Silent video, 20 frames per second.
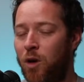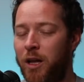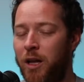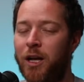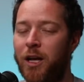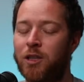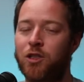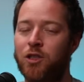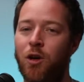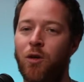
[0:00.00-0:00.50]

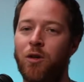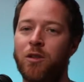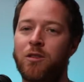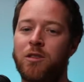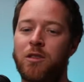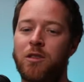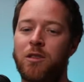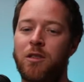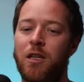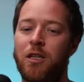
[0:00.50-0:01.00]
Well, yeah.
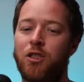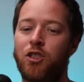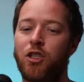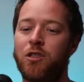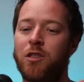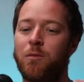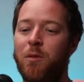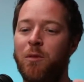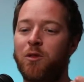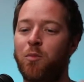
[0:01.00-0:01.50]
So it's
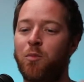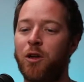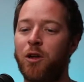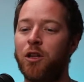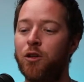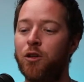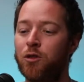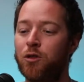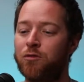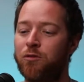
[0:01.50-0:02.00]

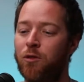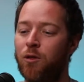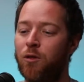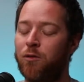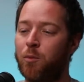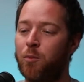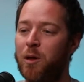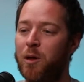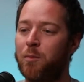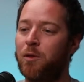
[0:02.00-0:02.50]
pretty
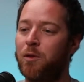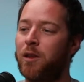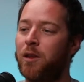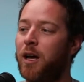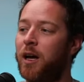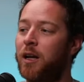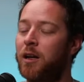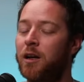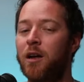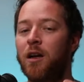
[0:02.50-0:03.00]
useful for
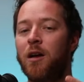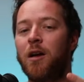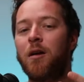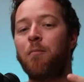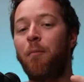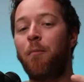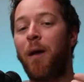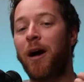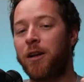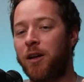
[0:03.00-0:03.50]
people that
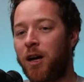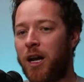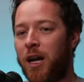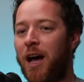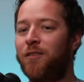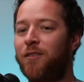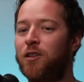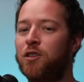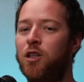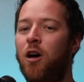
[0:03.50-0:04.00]
might
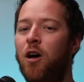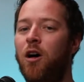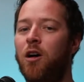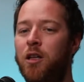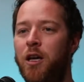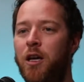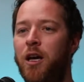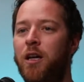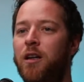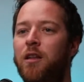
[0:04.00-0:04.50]
not have a
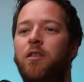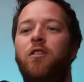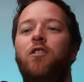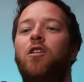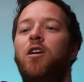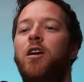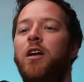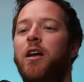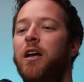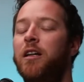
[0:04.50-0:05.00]
dog yet,
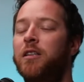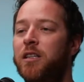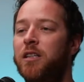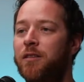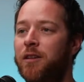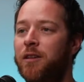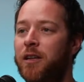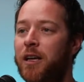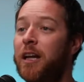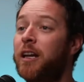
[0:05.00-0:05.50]
and they're looking
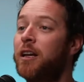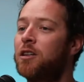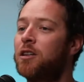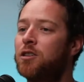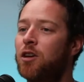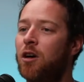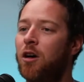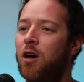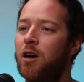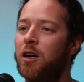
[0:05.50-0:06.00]
at
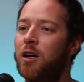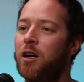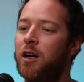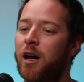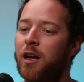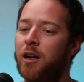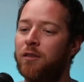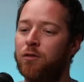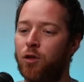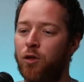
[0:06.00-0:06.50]
getting a dog
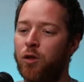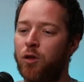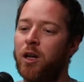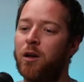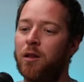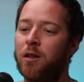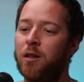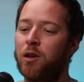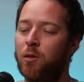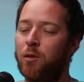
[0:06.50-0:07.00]
and kind of
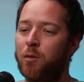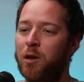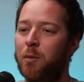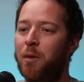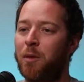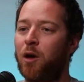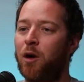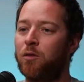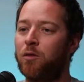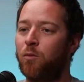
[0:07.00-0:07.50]
learning a little
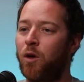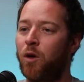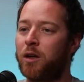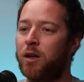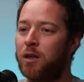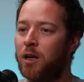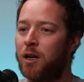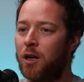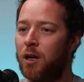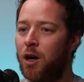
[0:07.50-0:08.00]
bit about
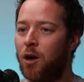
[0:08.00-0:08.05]
what